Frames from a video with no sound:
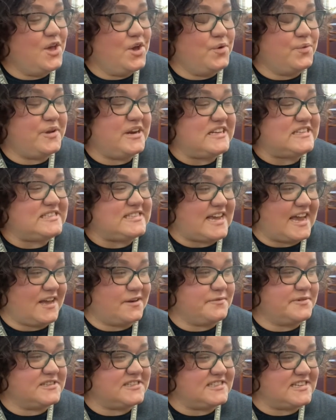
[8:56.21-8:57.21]
When his
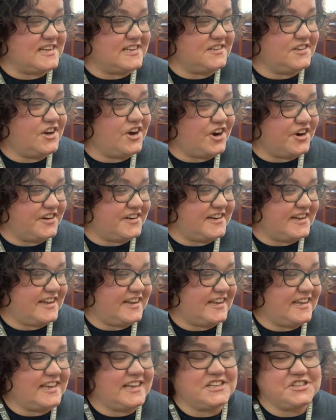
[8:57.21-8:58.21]
dad was done
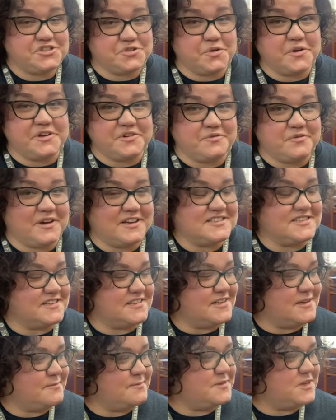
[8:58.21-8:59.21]
gardening, he joined Russell
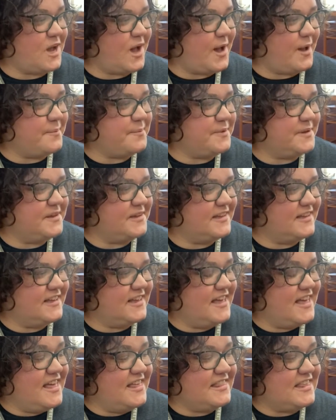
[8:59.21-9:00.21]
up top.
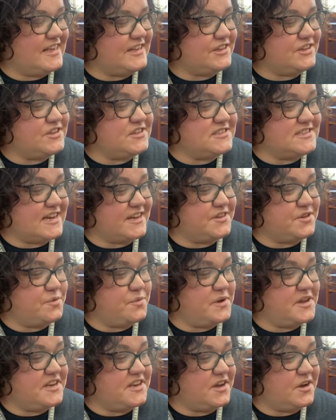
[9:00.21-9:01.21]
They looked out the
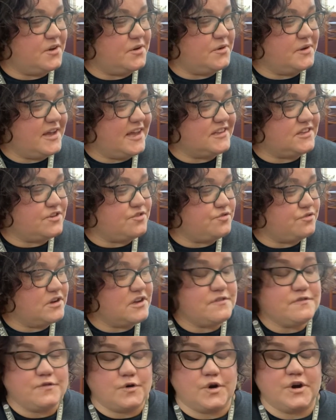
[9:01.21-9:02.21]
window at the
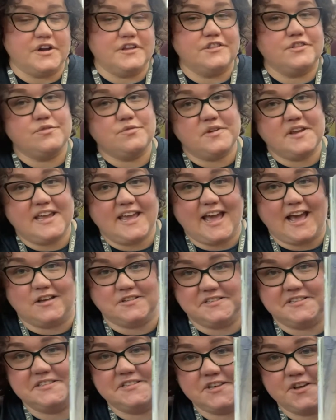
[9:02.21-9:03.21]
tree fort three
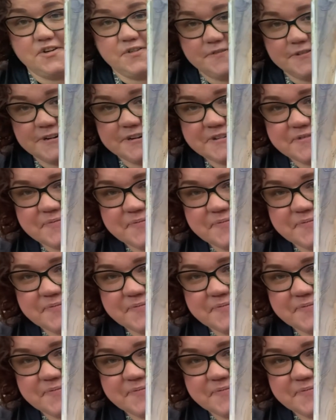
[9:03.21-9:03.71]
houses over.